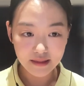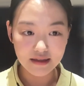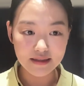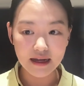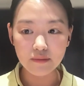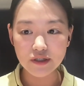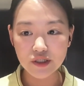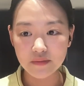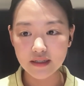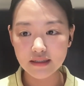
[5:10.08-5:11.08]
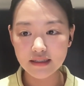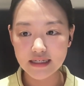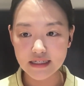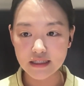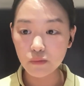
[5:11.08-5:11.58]
the establishment
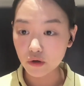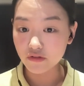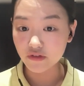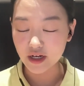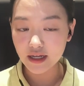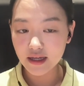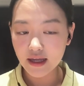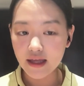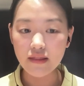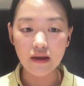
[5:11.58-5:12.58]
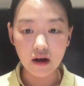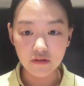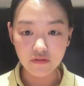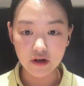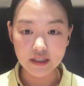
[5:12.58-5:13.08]
is pork-free and they
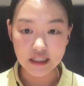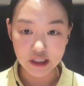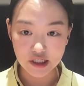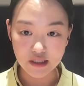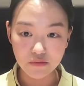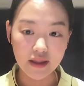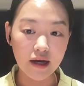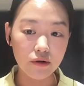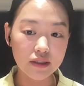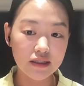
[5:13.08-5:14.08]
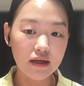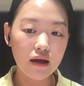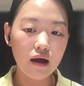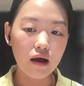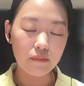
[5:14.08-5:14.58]
offer dishes without
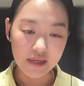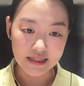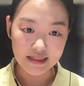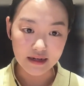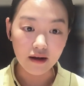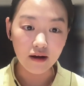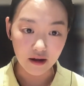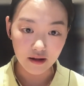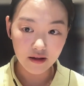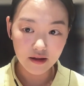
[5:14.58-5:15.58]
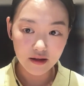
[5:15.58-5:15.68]
meat and alcohol.